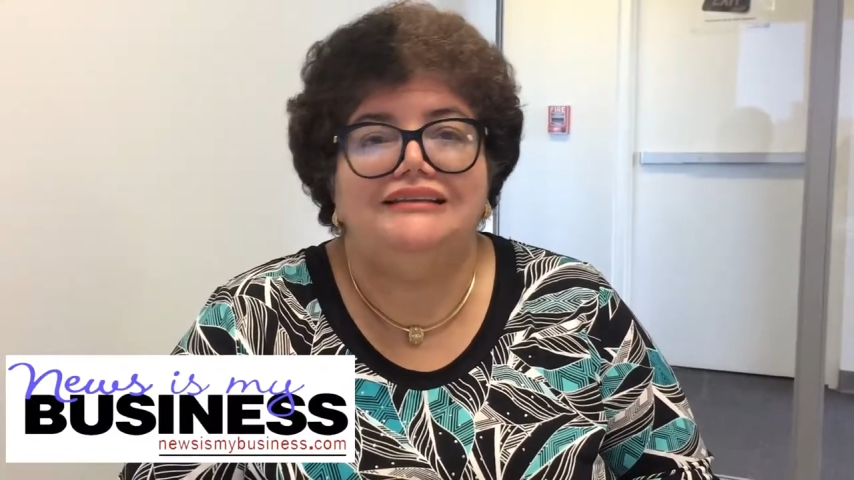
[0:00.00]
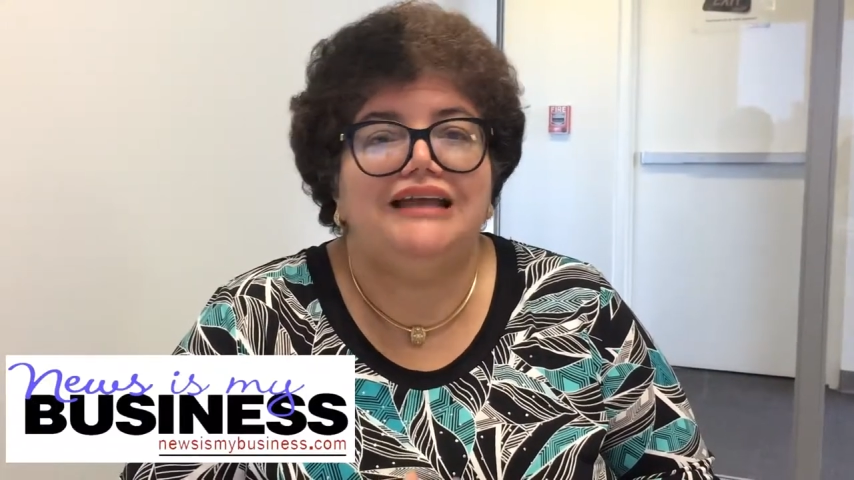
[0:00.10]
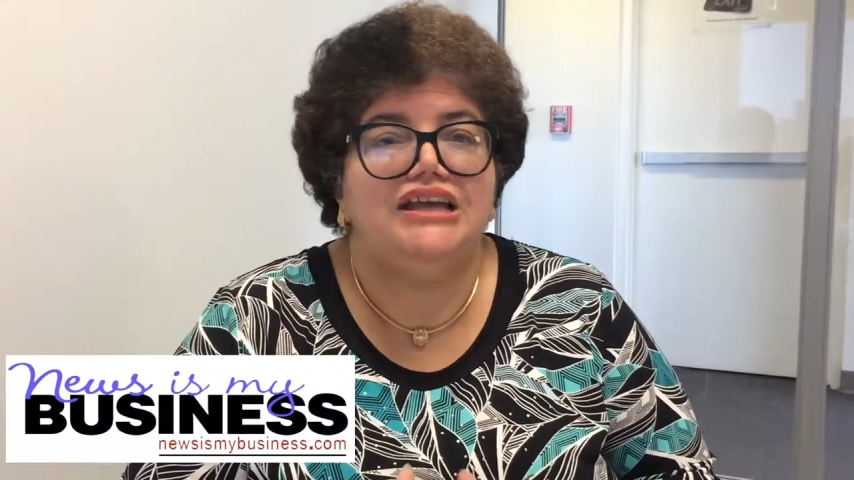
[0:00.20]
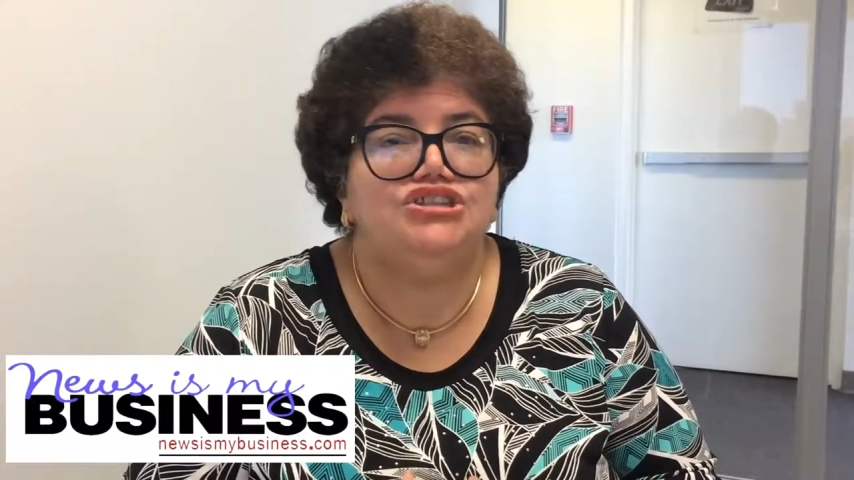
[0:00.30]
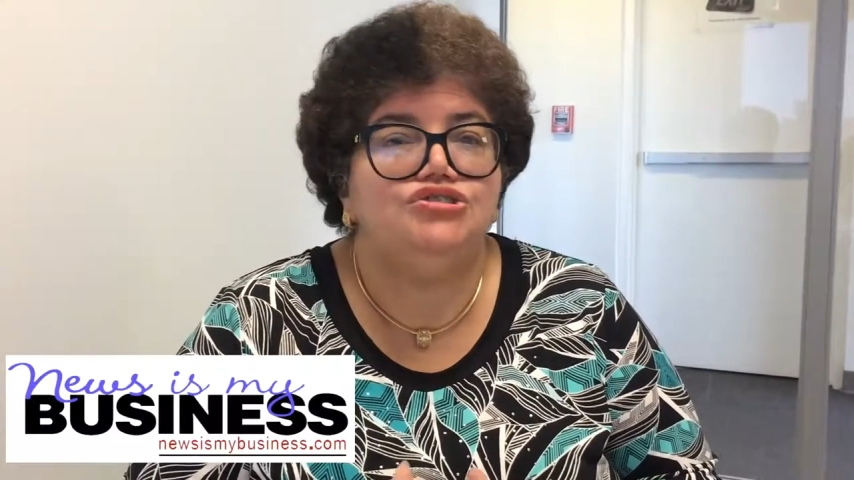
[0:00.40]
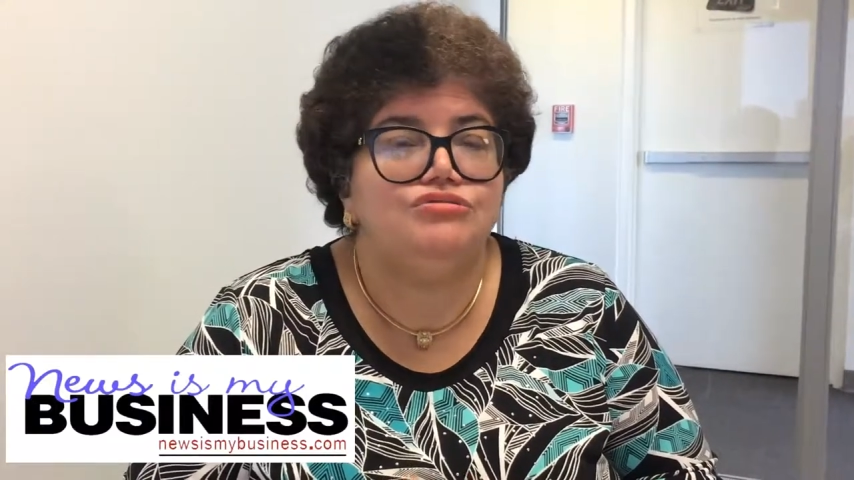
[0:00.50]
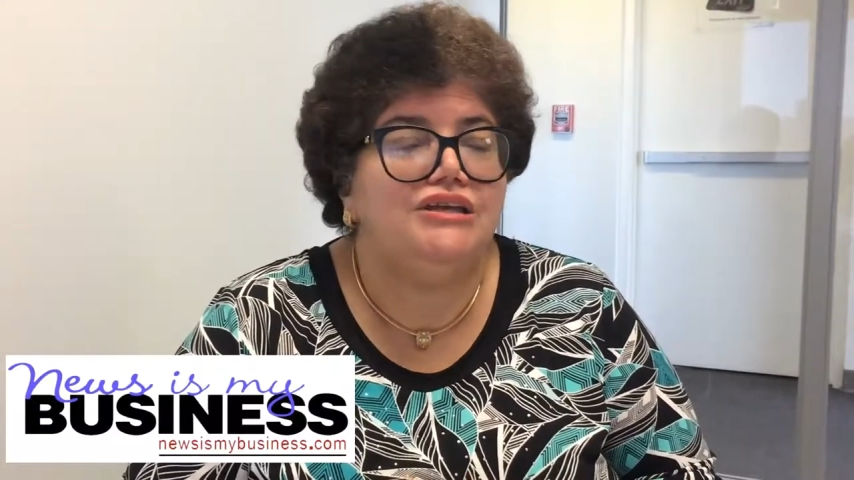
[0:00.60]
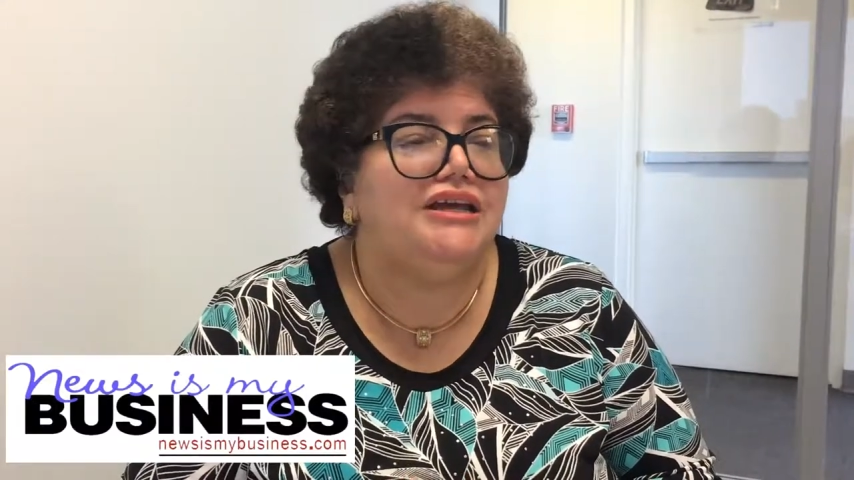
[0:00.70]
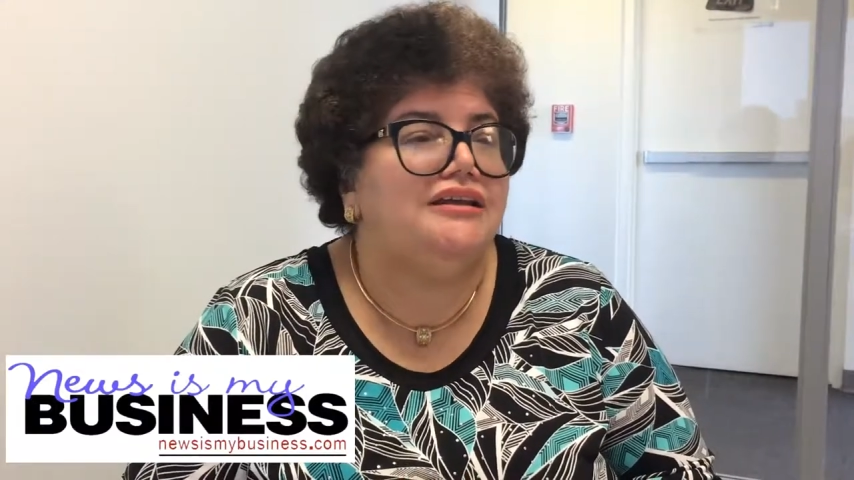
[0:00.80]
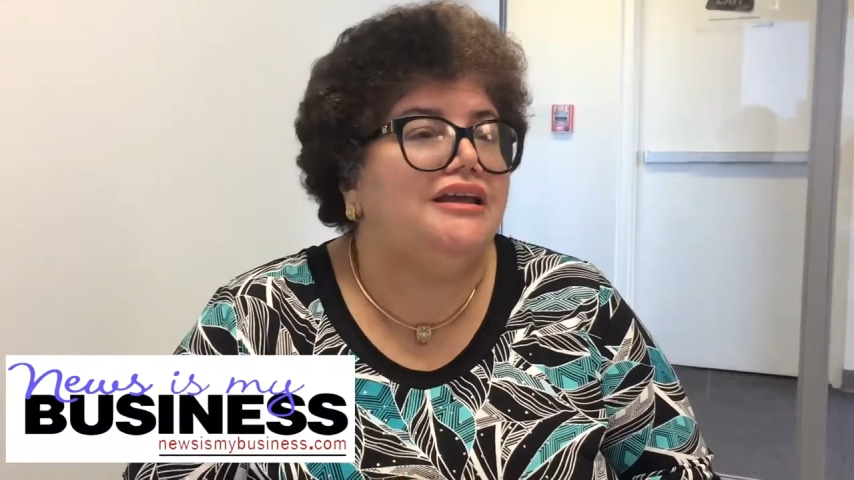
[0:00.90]
They do
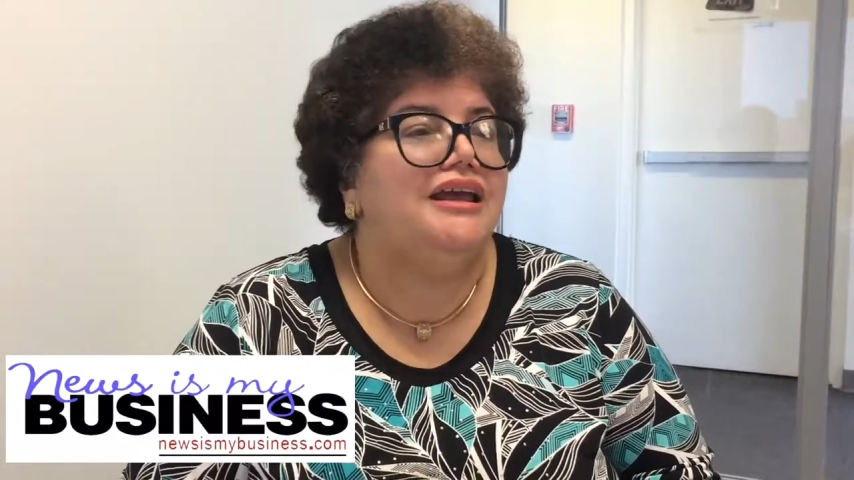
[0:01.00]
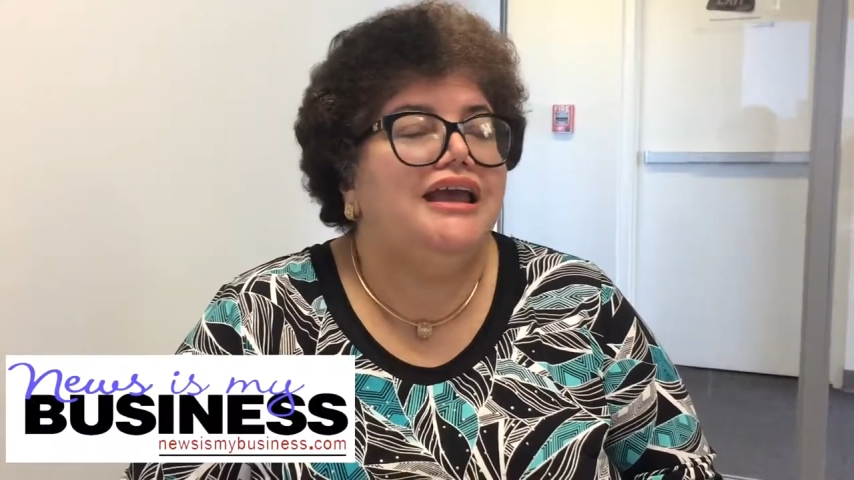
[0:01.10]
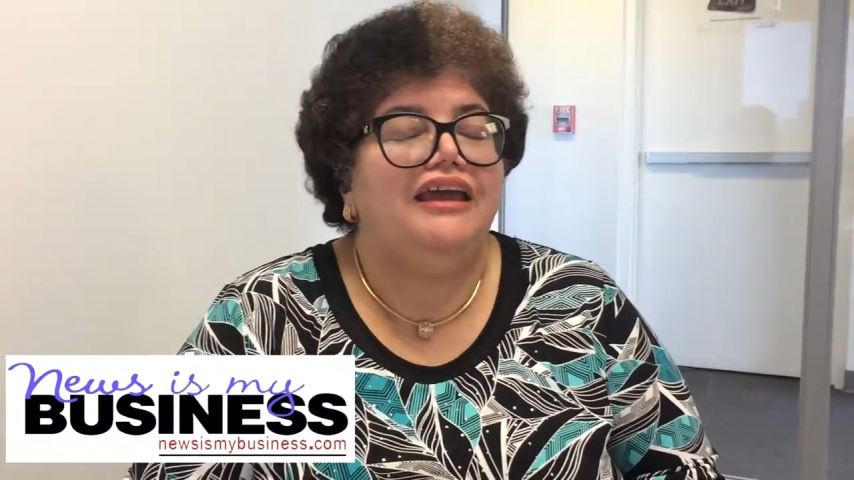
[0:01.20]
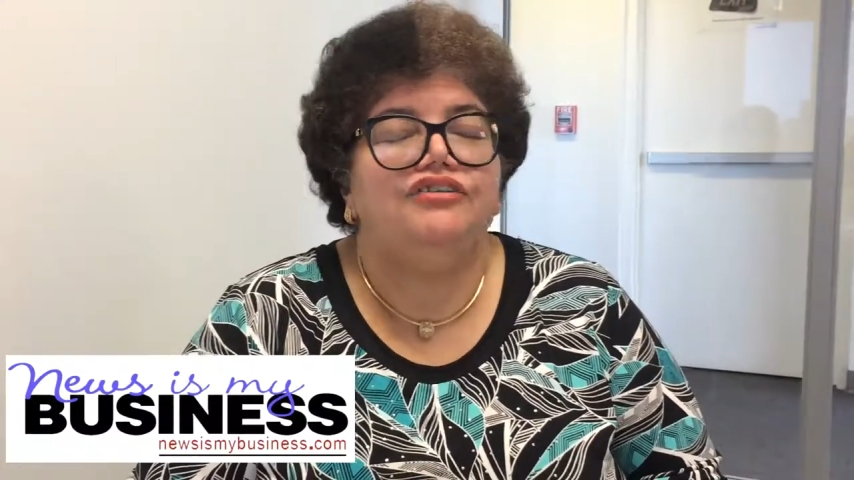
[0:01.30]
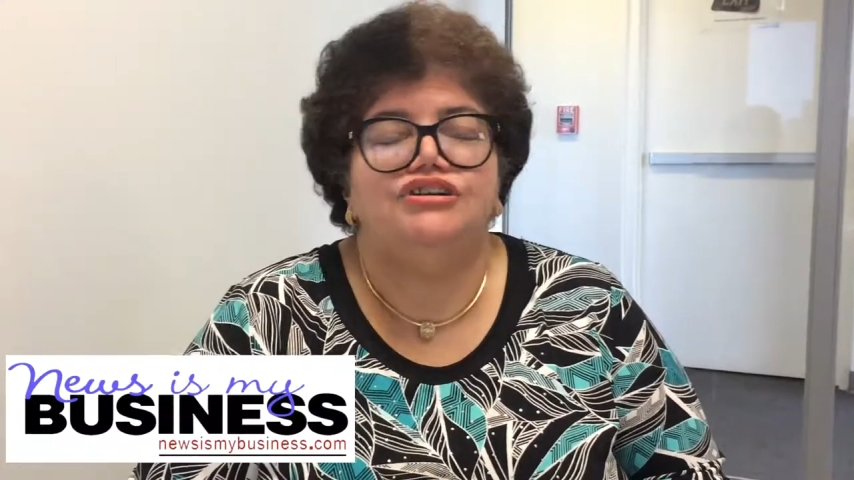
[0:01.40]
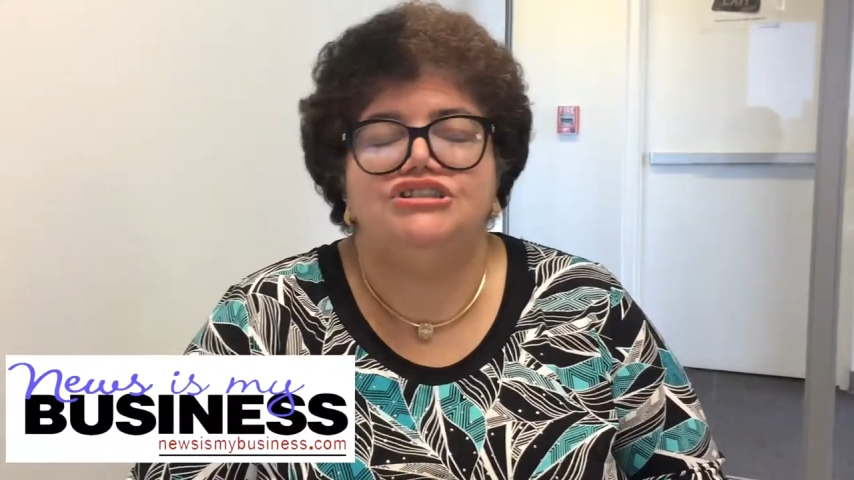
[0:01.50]
need either